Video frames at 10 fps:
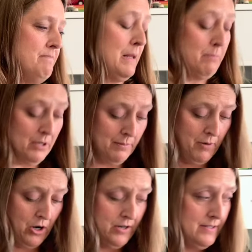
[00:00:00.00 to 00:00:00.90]

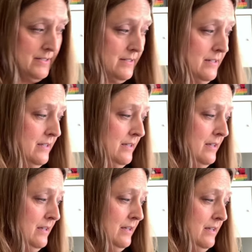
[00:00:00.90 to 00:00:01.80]
bookmarks,
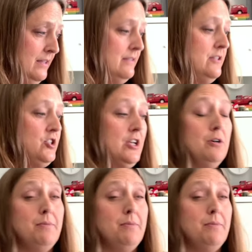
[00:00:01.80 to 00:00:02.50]
the Jingle